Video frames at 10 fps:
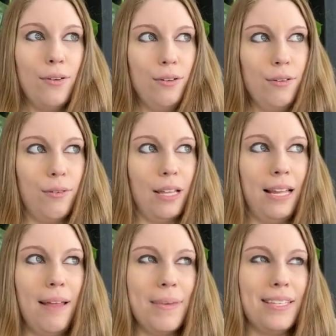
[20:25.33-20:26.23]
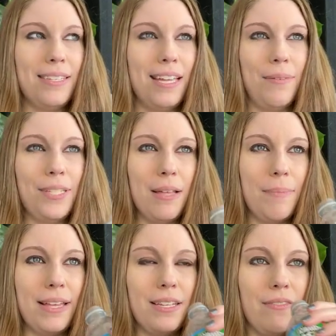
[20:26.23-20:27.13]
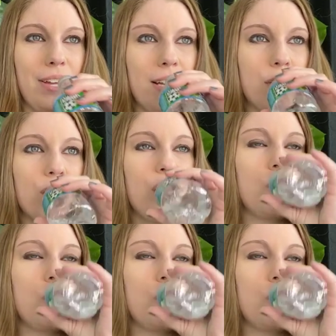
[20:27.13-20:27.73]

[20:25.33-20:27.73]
Whew, let me see. What's the best advice?